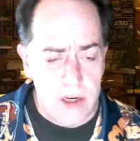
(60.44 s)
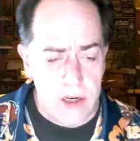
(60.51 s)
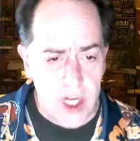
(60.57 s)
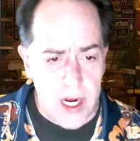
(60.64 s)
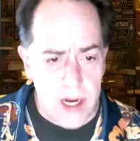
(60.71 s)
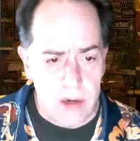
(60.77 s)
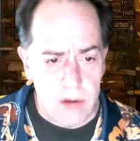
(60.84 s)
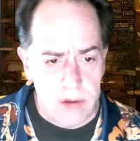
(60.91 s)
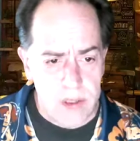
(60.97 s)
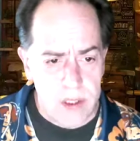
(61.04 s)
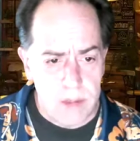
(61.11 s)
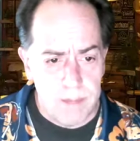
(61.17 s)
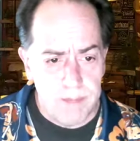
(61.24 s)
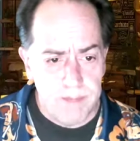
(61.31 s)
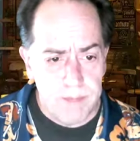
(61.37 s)

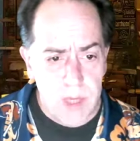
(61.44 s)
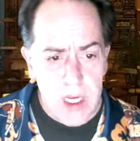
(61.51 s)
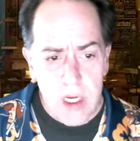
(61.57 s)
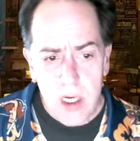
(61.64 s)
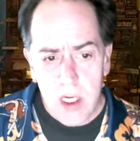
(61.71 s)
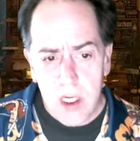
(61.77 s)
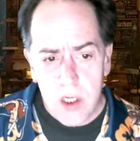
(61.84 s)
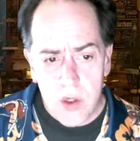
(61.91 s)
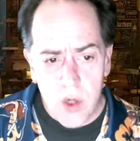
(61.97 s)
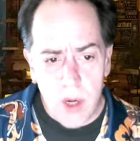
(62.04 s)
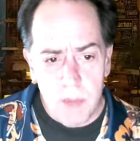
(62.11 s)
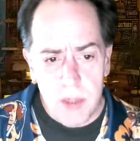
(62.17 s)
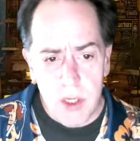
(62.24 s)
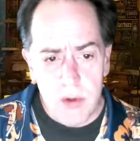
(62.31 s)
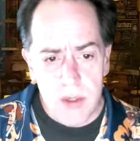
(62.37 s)
channels.
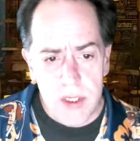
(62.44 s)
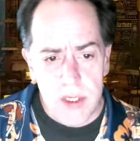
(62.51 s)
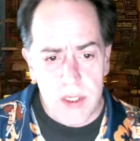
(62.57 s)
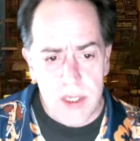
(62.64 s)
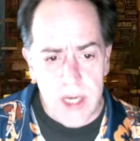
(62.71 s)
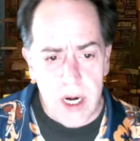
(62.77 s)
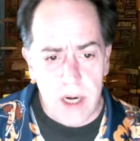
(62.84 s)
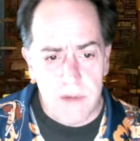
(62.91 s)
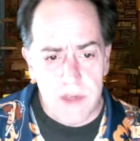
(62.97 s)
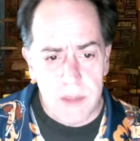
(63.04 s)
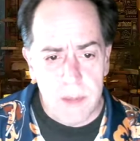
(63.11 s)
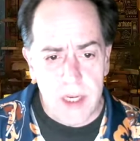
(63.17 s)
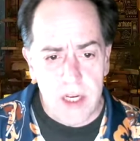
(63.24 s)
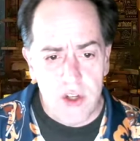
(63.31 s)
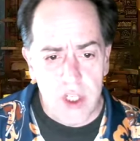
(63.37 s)
Trump used his tariff
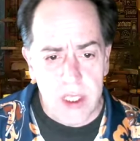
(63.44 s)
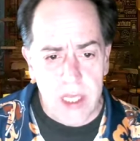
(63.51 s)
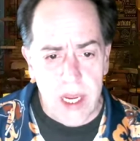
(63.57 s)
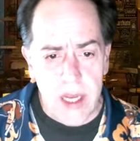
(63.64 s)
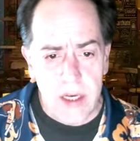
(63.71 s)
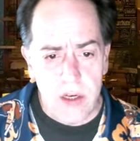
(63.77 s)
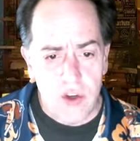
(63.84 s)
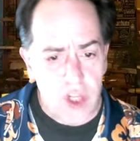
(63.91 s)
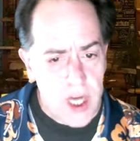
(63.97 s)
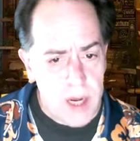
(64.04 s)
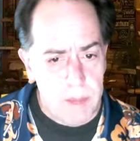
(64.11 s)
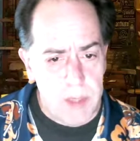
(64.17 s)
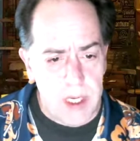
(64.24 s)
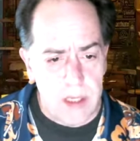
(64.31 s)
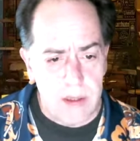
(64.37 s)
speech again to
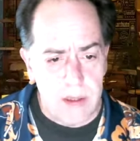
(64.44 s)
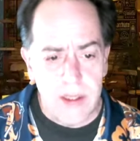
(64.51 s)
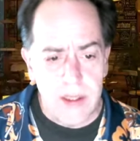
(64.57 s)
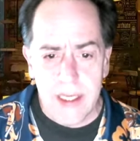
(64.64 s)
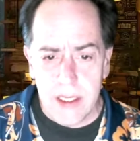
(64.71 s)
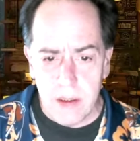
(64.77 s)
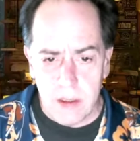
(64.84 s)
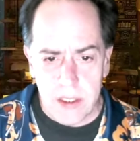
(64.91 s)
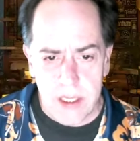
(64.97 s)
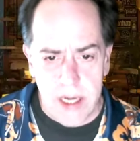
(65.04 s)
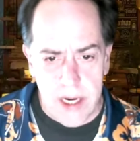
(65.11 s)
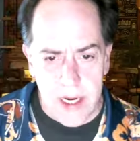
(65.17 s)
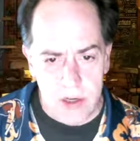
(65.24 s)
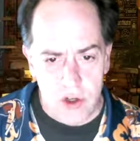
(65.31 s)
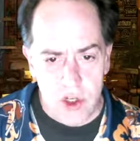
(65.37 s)
champion the Gilded
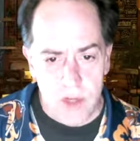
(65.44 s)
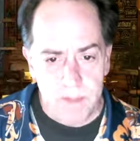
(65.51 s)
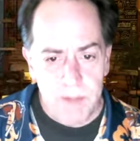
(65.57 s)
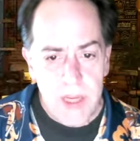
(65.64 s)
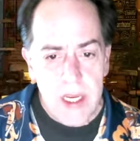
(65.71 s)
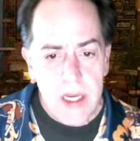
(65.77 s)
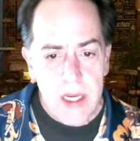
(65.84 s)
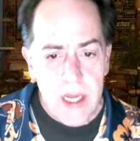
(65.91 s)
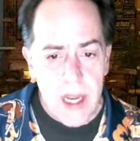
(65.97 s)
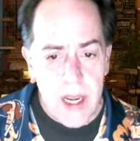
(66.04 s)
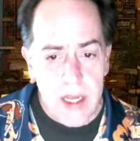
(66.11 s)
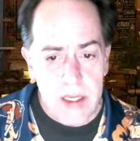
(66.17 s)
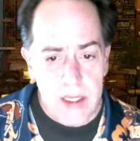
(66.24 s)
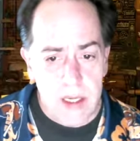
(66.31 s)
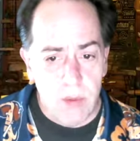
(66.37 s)
Age.
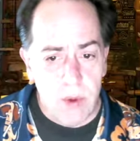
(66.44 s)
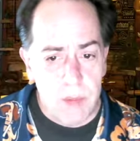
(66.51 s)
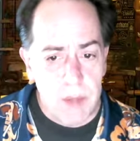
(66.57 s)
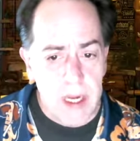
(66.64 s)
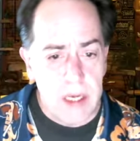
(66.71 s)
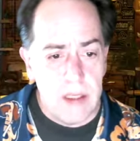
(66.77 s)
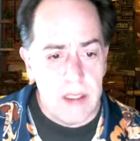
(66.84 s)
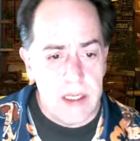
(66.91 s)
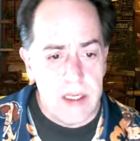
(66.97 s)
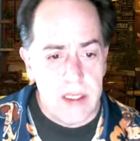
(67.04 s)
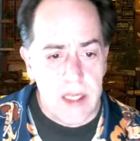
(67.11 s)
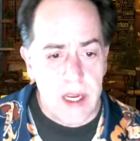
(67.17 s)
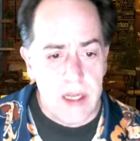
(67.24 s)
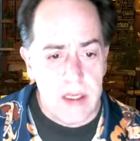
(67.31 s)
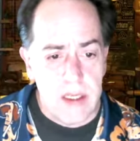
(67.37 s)
As he repeatedly
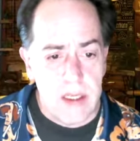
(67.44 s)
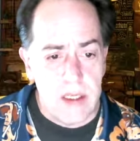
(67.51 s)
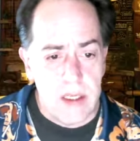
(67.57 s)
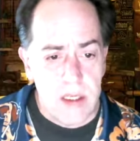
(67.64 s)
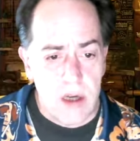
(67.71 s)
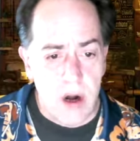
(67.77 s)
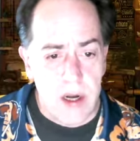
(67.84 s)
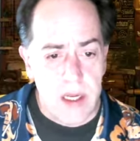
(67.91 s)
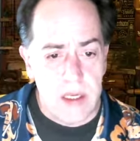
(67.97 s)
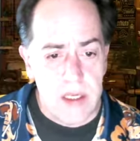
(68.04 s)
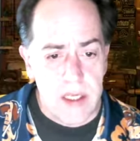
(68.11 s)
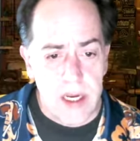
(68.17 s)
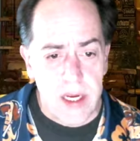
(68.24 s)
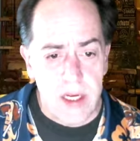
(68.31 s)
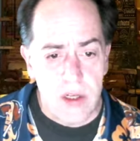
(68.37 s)
said since starting his
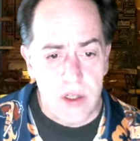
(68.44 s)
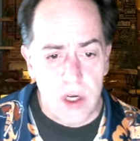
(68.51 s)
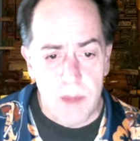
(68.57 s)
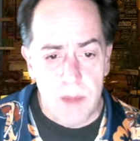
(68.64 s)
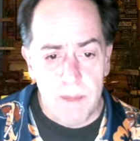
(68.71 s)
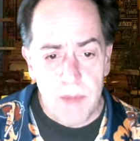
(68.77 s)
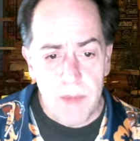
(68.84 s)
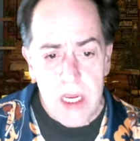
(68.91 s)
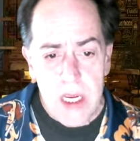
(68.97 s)
second term,